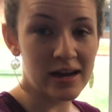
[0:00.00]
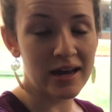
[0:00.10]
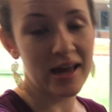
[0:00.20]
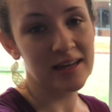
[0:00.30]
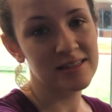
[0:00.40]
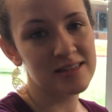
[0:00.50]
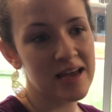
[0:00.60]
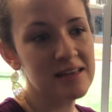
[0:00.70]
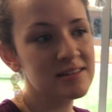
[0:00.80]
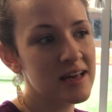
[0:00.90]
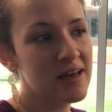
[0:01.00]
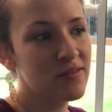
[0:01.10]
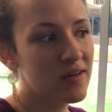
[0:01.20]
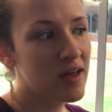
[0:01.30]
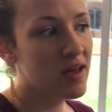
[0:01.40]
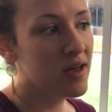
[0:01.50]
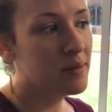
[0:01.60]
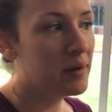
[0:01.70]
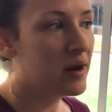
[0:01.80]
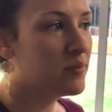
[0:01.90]
Again, it's nice if
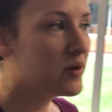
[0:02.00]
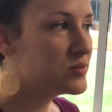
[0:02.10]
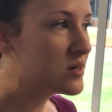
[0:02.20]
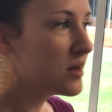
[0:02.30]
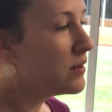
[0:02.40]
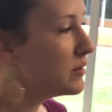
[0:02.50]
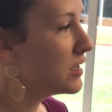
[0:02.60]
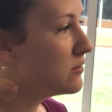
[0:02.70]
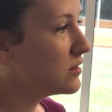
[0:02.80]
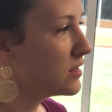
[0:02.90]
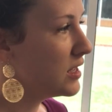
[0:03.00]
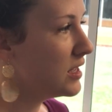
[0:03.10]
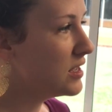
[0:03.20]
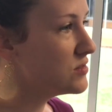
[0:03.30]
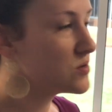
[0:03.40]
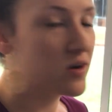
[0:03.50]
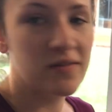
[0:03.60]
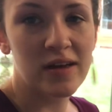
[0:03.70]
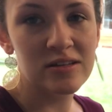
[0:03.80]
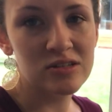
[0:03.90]
parapros are coming in with kids or if
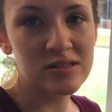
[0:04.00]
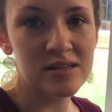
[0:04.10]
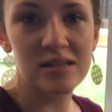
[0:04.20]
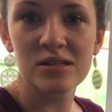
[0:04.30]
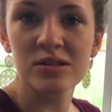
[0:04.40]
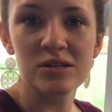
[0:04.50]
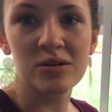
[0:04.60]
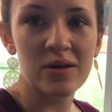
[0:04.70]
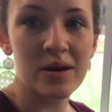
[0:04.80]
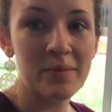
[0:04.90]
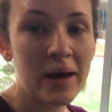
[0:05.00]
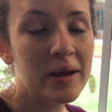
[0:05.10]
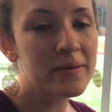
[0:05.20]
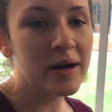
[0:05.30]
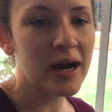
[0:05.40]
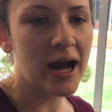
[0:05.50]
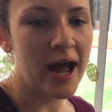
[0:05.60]
kids just need to do independent work.